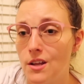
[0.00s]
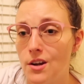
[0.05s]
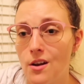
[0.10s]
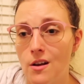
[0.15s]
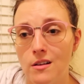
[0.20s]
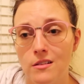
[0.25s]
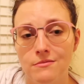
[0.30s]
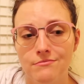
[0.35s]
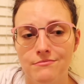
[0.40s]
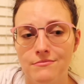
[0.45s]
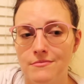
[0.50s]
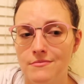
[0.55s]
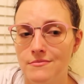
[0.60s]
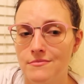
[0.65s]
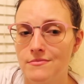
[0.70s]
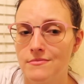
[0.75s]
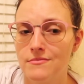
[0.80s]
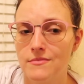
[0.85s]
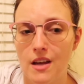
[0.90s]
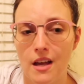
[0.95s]
in all,
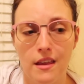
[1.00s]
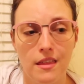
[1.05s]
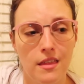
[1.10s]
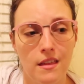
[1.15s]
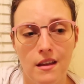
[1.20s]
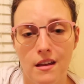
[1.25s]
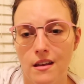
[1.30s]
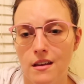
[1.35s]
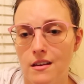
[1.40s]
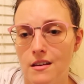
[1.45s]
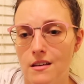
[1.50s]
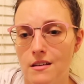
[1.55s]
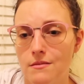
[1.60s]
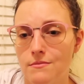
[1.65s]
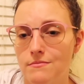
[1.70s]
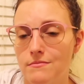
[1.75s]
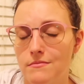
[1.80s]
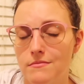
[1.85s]
I think